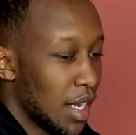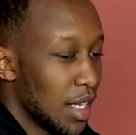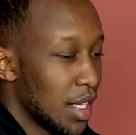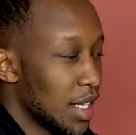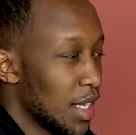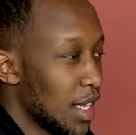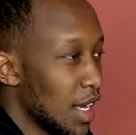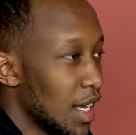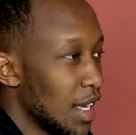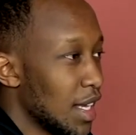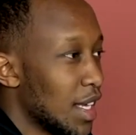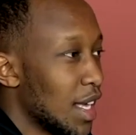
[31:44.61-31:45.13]

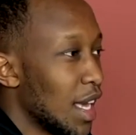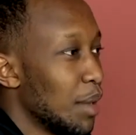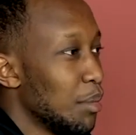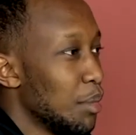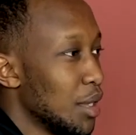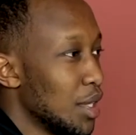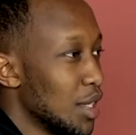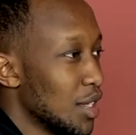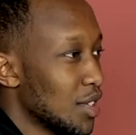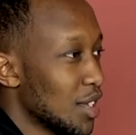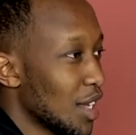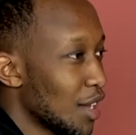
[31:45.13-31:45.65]
And it
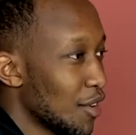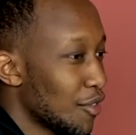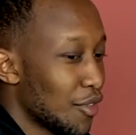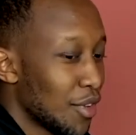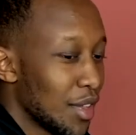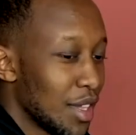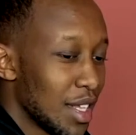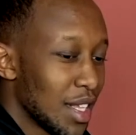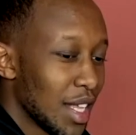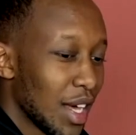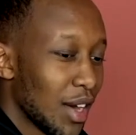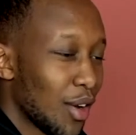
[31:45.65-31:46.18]
gave me this
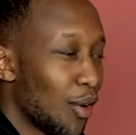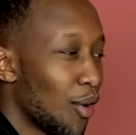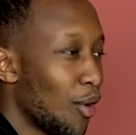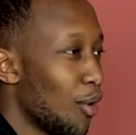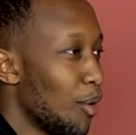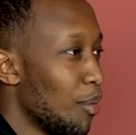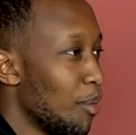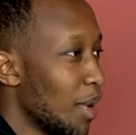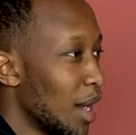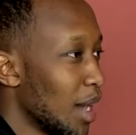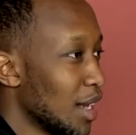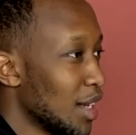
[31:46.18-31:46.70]
like feeling like,
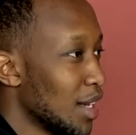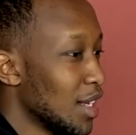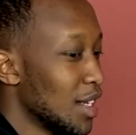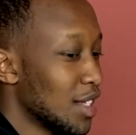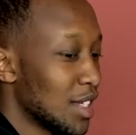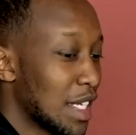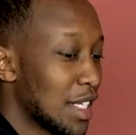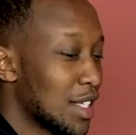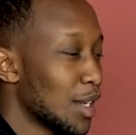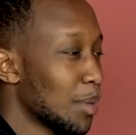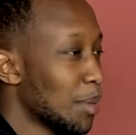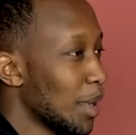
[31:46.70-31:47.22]
oh my goodness.